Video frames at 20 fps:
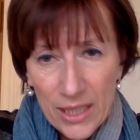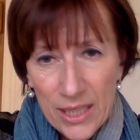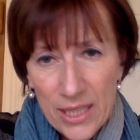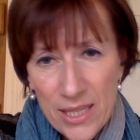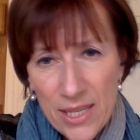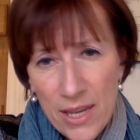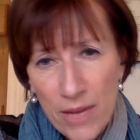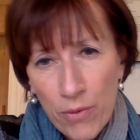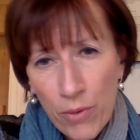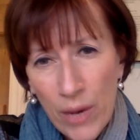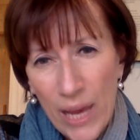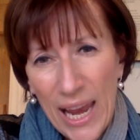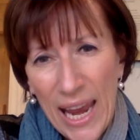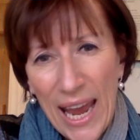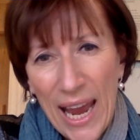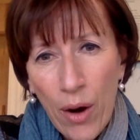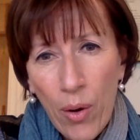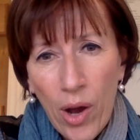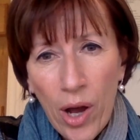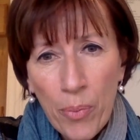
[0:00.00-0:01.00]
See, if we
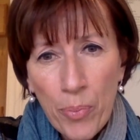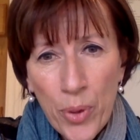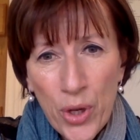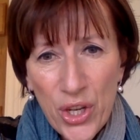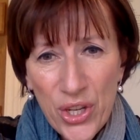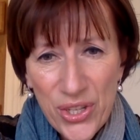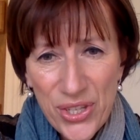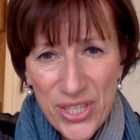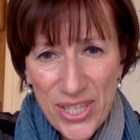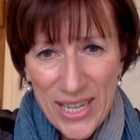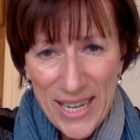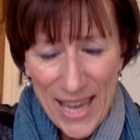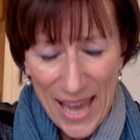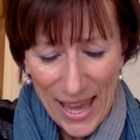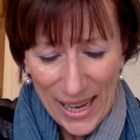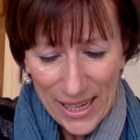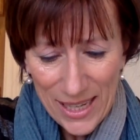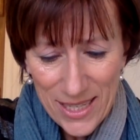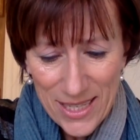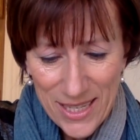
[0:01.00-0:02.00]
allow our
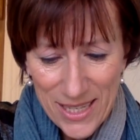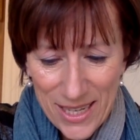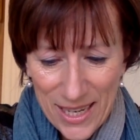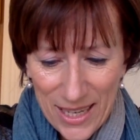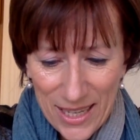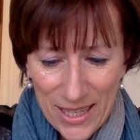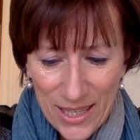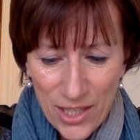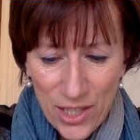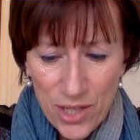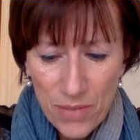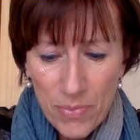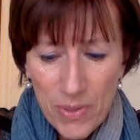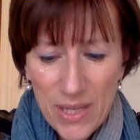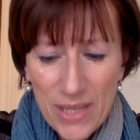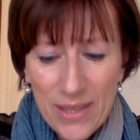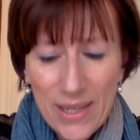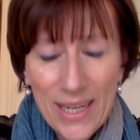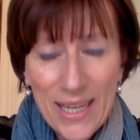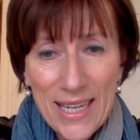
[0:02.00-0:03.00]
personality to
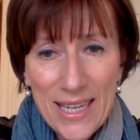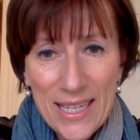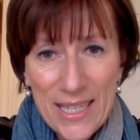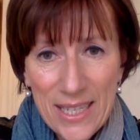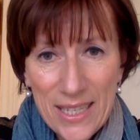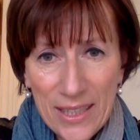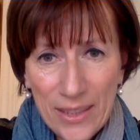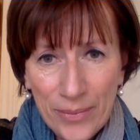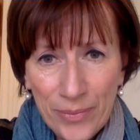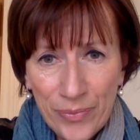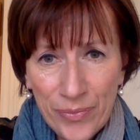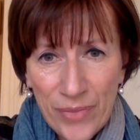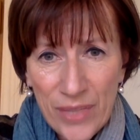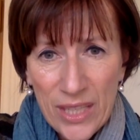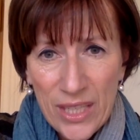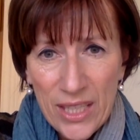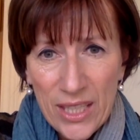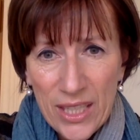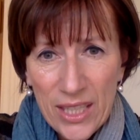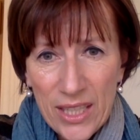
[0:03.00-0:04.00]
be the leader,
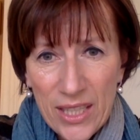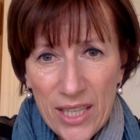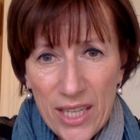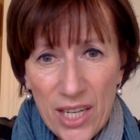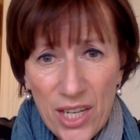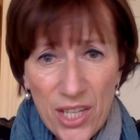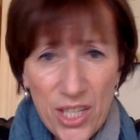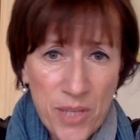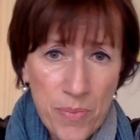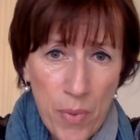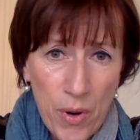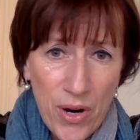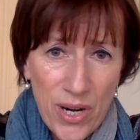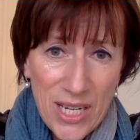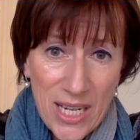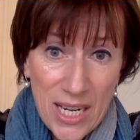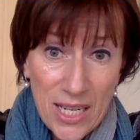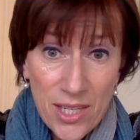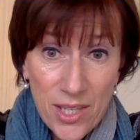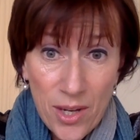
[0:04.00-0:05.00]
then our
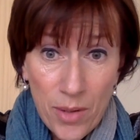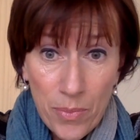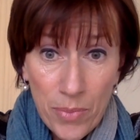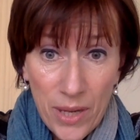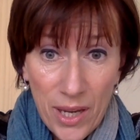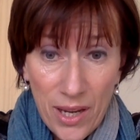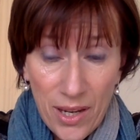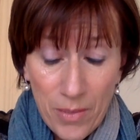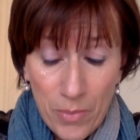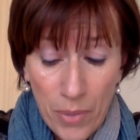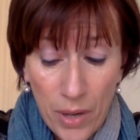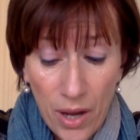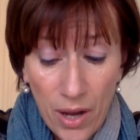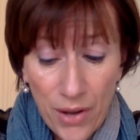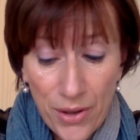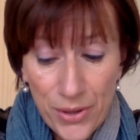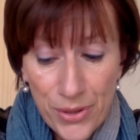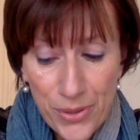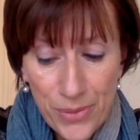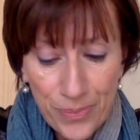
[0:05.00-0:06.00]
spirit ends up behind
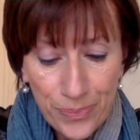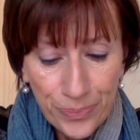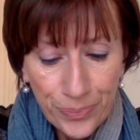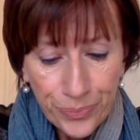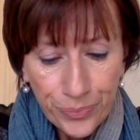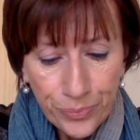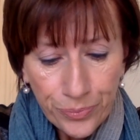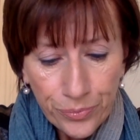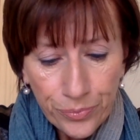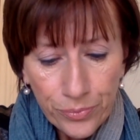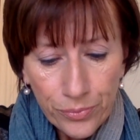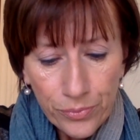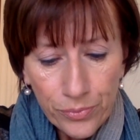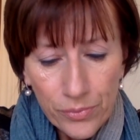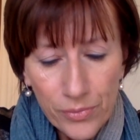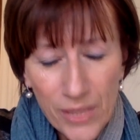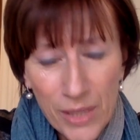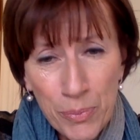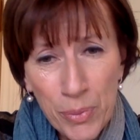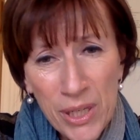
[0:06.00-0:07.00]
bars.
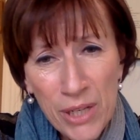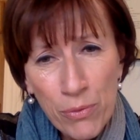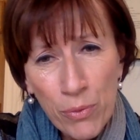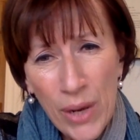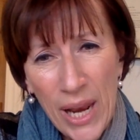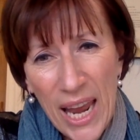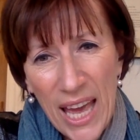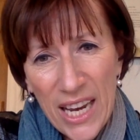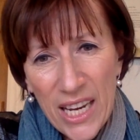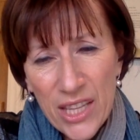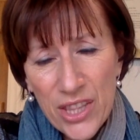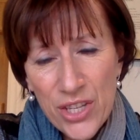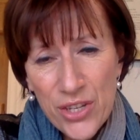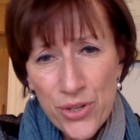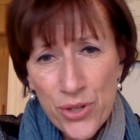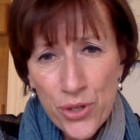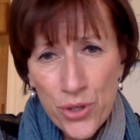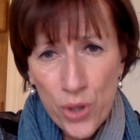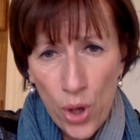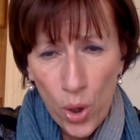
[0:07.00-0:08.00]
But if we let the
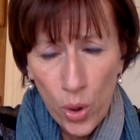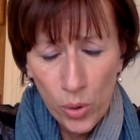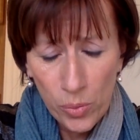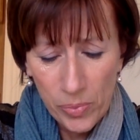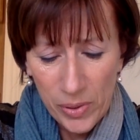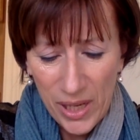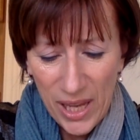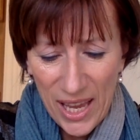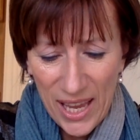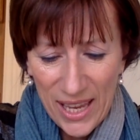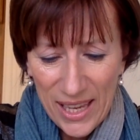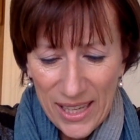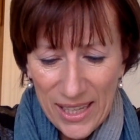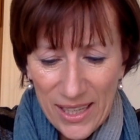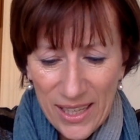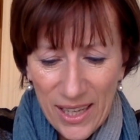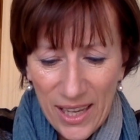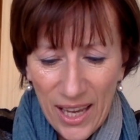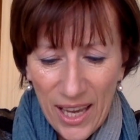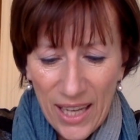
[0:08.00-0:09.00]
soul
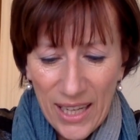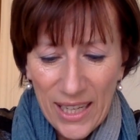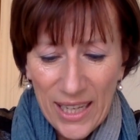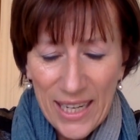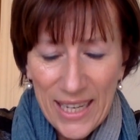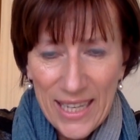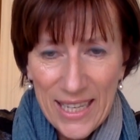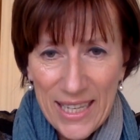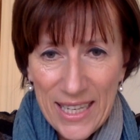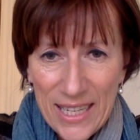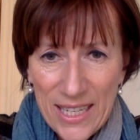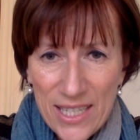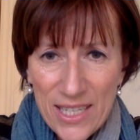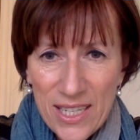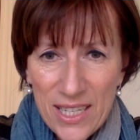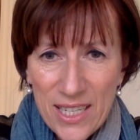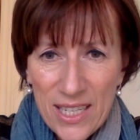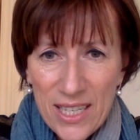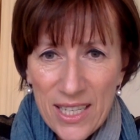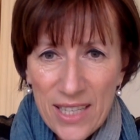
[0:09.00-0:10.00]
play and lead,
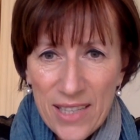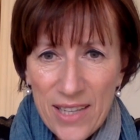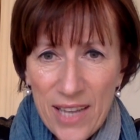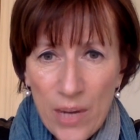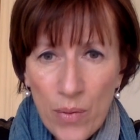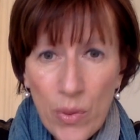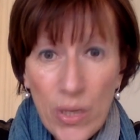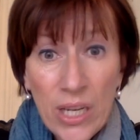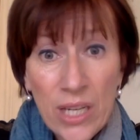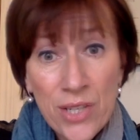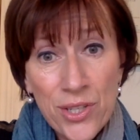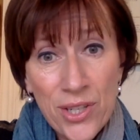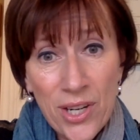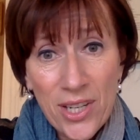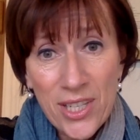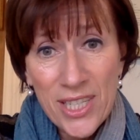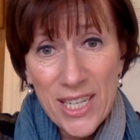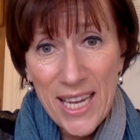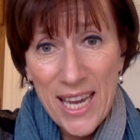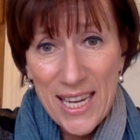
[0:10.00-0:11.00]
then we can
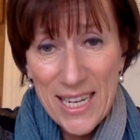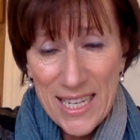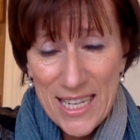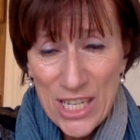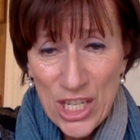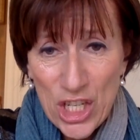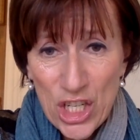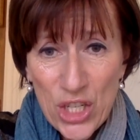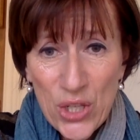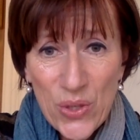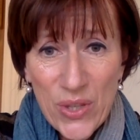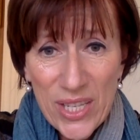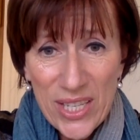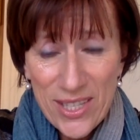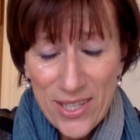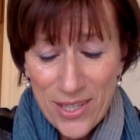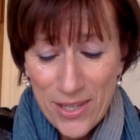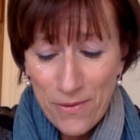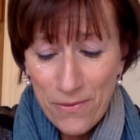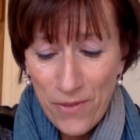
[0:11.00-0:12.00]
start to get into
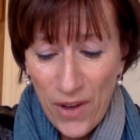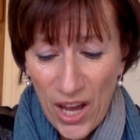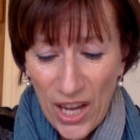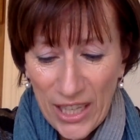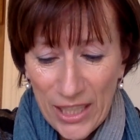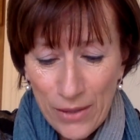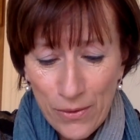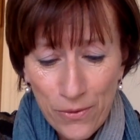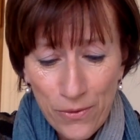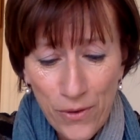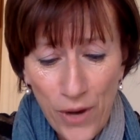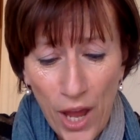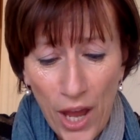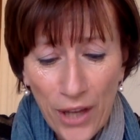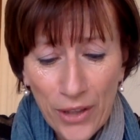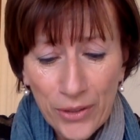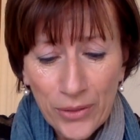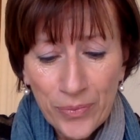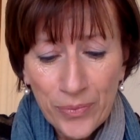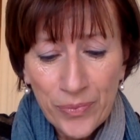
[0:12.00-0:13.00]
this divine
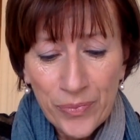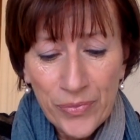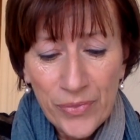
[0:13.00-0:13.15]
flow.